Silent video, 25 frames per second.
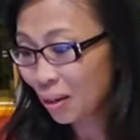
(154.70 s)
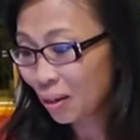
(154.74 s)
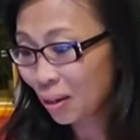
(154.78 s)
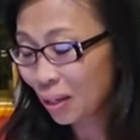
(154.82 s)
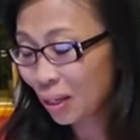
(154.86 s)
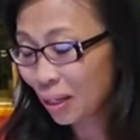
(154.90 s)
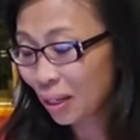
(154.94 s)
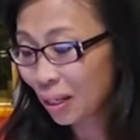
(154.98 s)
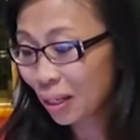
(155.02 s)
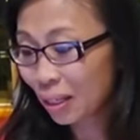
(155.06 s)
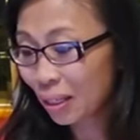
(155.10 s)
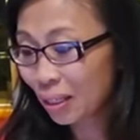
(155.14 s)

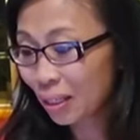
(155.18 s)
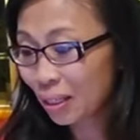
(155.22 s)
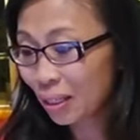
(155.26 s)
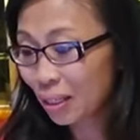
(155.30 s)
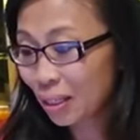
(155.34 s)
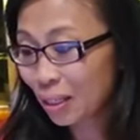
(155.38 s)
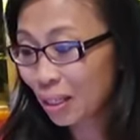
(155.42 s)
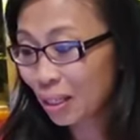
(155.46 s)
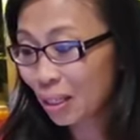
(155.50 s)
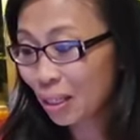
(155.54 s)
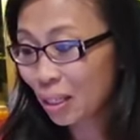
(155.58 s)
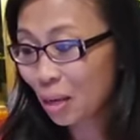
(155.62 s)
Okay,
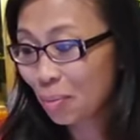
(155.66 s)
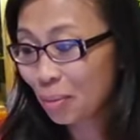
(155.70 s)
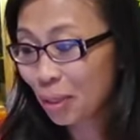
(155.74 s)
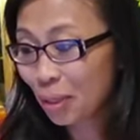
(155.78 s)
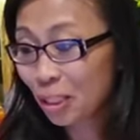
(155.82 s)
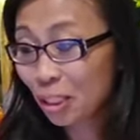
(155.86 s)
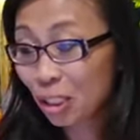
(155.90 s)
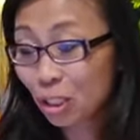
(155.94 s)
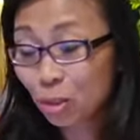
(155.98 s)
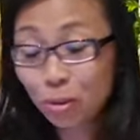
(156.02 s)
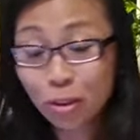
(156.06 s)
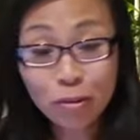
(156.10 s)
let me
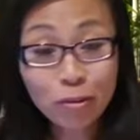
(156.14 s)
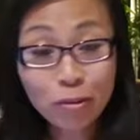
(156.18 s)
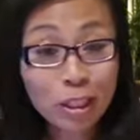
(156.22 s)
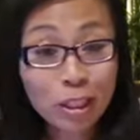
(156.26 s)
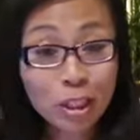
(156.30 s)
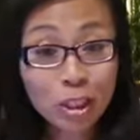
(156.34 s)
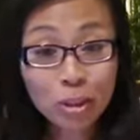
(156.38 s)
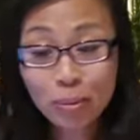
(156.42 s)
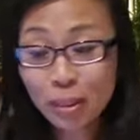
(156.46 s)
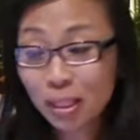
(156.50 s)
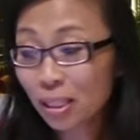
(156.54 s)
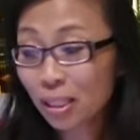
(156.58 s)
just
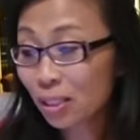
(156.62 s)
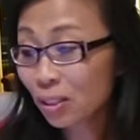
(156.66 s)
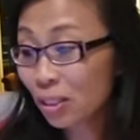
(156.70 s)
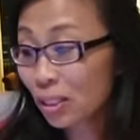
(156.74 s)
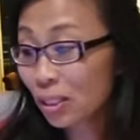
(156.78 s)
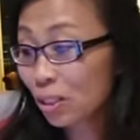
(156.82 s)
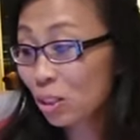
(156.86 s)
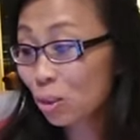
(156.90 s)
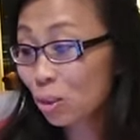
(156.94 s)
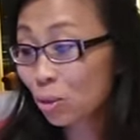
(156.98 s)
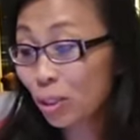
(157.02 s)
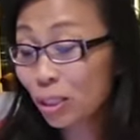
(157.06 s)
refresh my
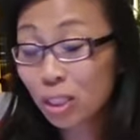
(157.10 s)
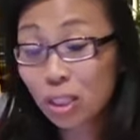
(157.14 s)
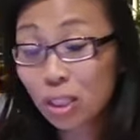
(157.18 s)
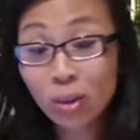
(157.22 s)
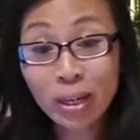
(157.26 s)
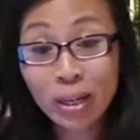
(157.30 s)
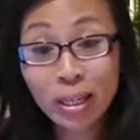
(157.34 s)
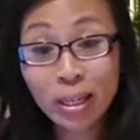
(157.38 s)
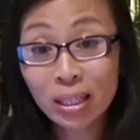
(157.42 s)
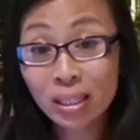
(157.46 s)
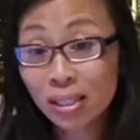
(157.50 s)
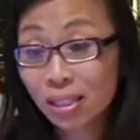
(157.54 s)
screen so
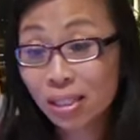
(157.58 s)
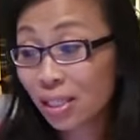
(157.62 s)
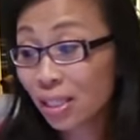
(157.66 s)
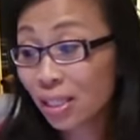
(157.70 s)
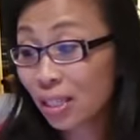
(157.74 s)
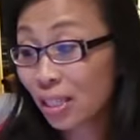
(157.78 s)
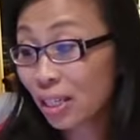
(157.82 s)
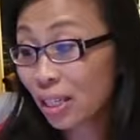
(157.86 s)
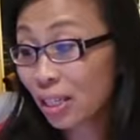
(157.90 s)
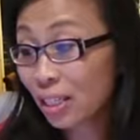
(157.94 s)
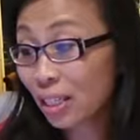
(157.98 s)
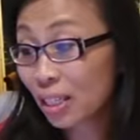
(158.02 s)
I can
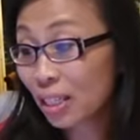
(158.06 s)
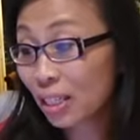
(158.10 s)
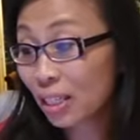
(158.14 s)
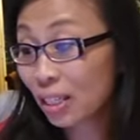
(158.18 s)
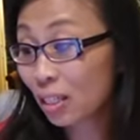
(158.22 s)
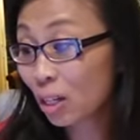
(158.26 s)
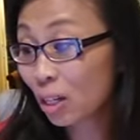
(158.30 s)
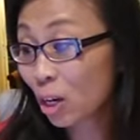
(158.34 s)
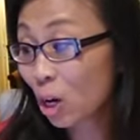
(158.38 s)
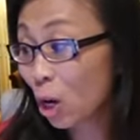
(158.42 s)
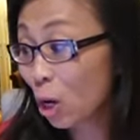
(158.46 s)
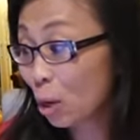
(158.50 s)
see any
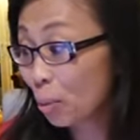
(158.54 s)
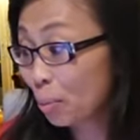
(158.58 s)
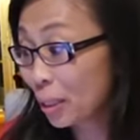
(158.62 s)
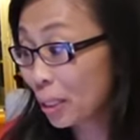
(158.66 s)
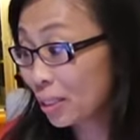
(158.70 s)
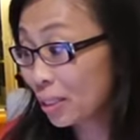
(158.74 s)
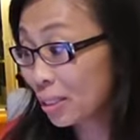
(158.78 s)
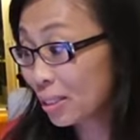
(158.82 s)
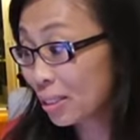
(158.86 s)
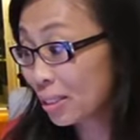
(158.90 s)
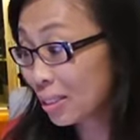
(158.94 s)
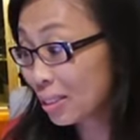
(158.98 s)

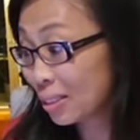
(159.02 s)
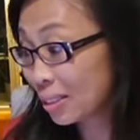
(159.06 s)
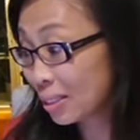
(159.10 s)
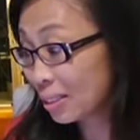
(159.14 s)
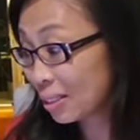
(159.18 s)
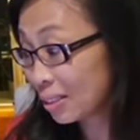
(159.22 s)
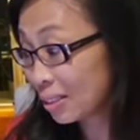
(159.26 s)
comments.